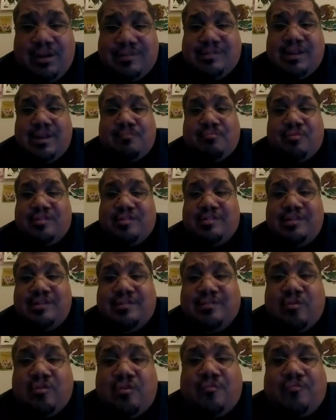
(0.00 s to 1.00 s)

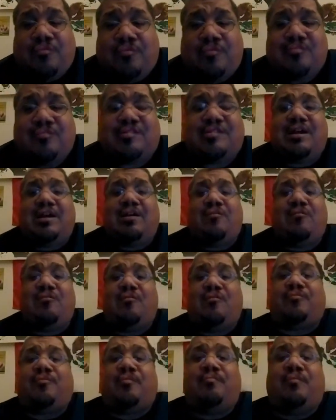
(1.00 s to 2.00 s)
Francisco, from San
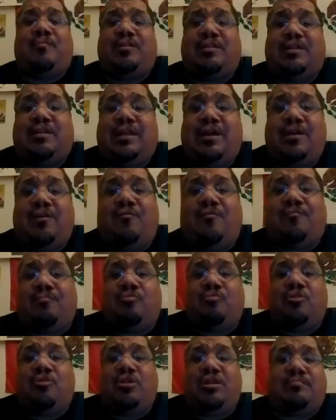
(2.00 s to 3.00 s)
Jose, from Vallejo, from
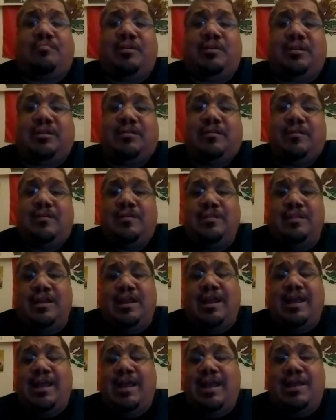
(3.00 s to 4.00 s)
Richmond,
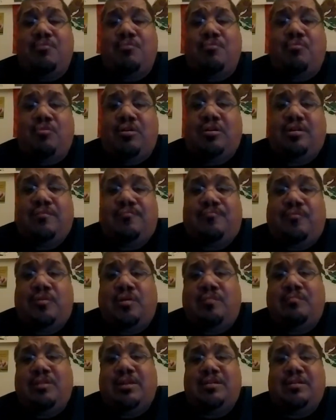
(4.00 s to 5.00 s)
Hayward. You feel
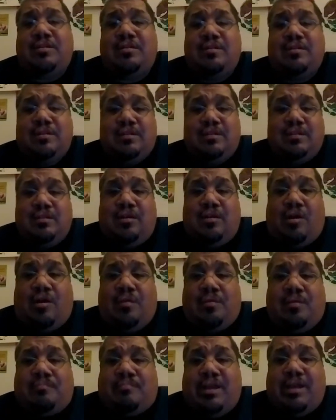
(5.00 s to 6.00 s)
me? All
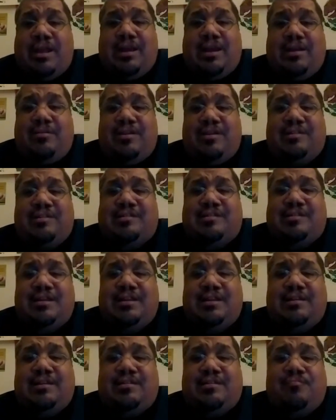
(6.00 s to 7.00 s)
the Bay Area
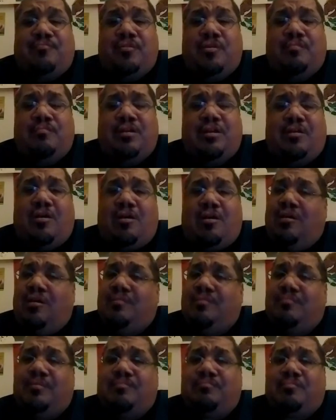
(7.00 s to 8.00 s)
cities. You feel me? All
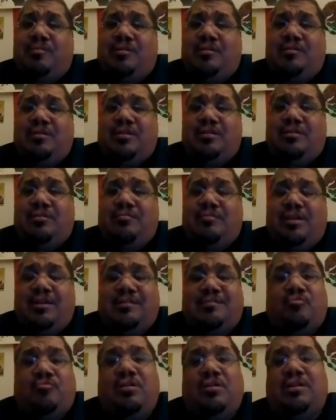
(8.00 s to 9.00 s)
of them, bro.
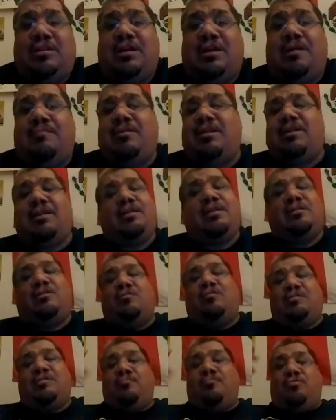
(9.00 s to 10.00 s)
It's one love. And then
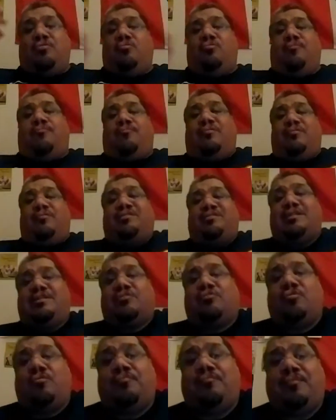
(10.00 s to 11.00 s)
those of you who are from the
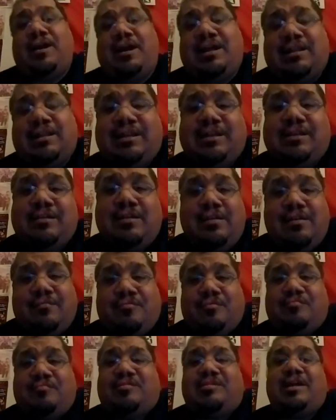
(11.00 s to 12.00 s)
Central Valley,
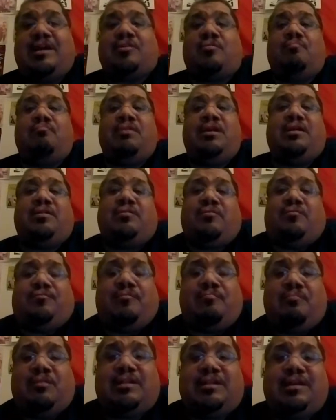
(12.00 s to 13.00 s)
from Sacramento,
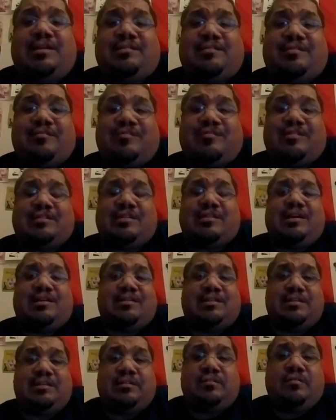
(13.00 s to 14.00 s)
from Modesto,
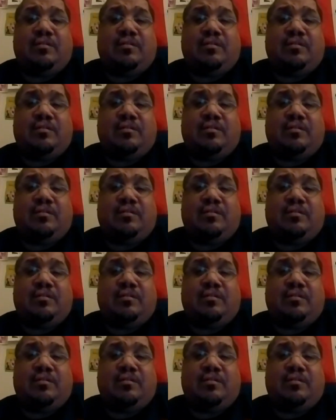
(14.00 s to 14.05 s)
Stockton.